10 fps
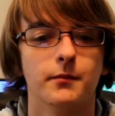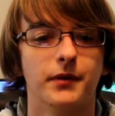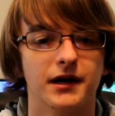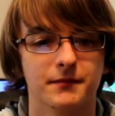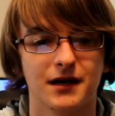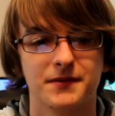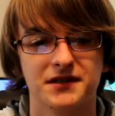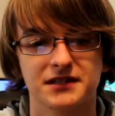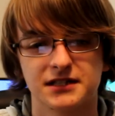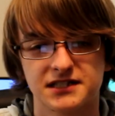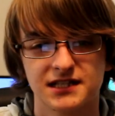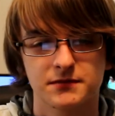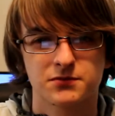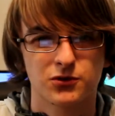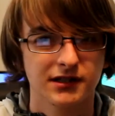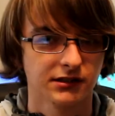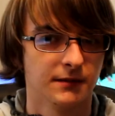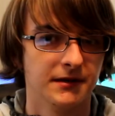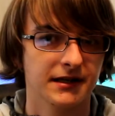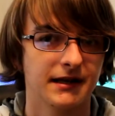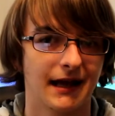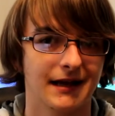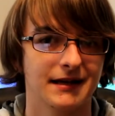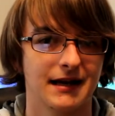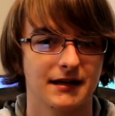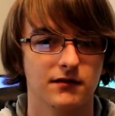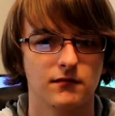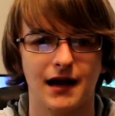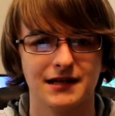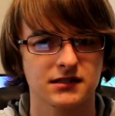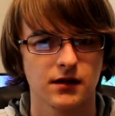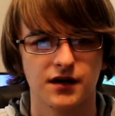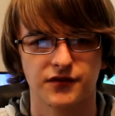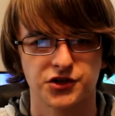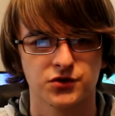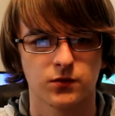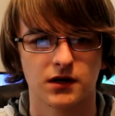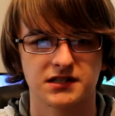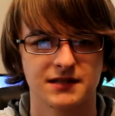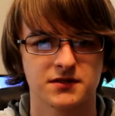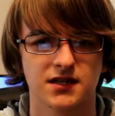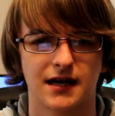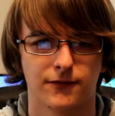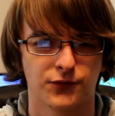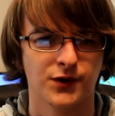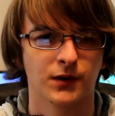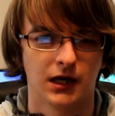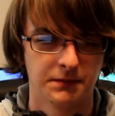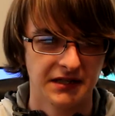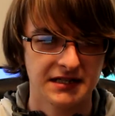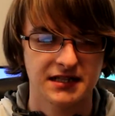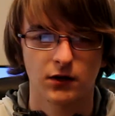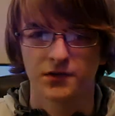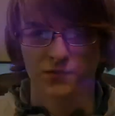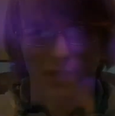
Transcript: but in my opinion it seems pretty limited, and it has a lot of issues where it seems to have frequent updates that always